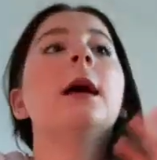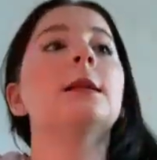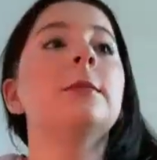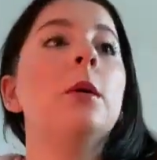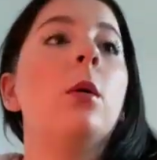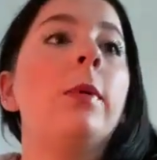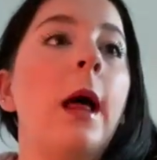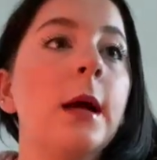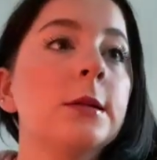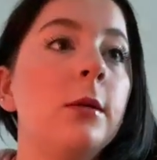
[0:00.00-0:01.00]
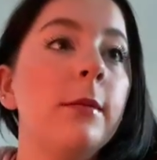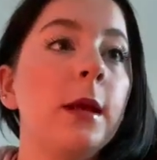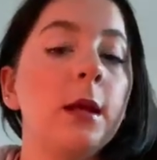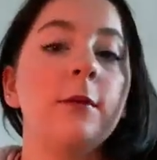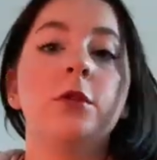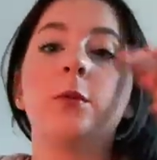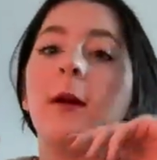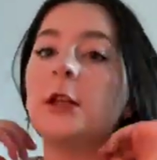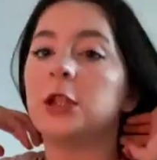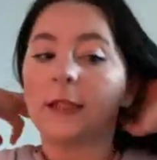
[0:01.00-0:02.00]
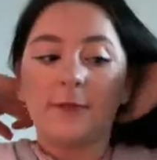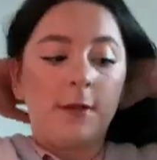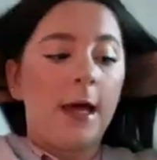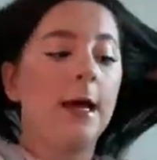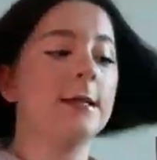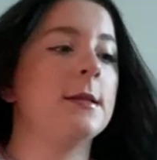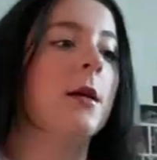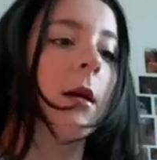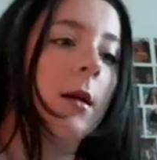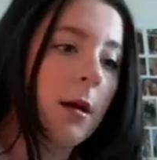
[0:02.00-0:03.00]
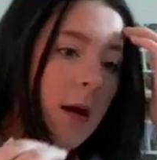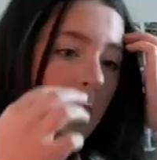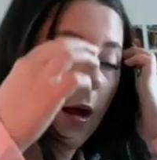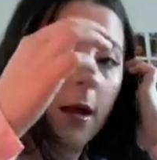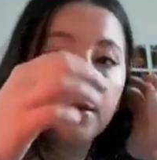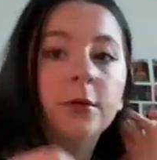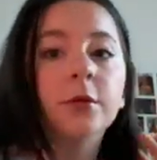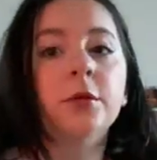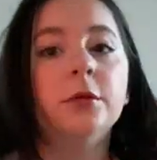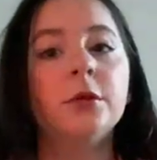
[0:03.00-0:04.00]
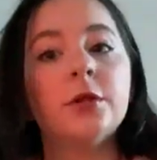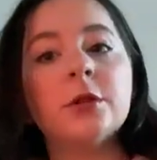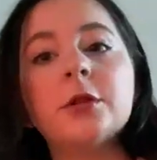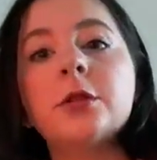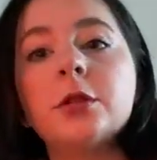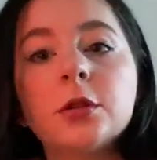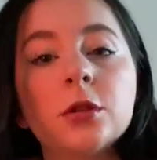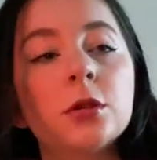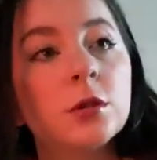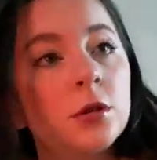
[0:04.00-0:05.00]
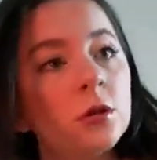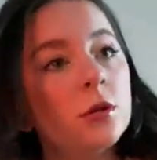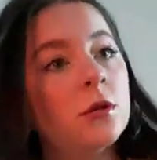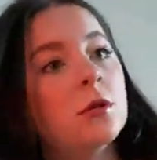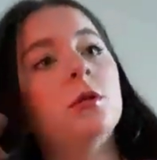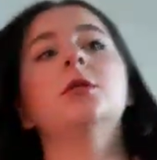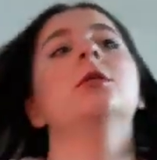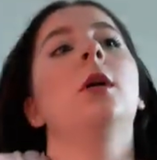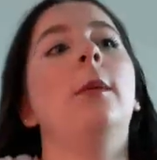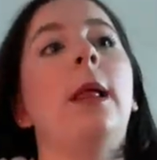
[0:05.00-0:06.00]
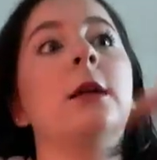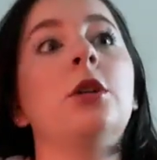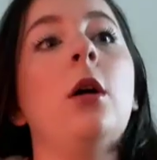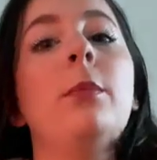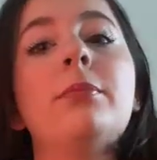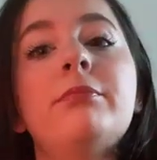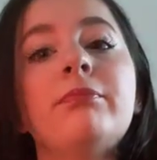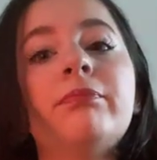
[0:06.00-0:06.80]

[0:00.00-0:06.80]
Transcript: has to be all black, so I'm thinking of just wearing jazz flares and a black top.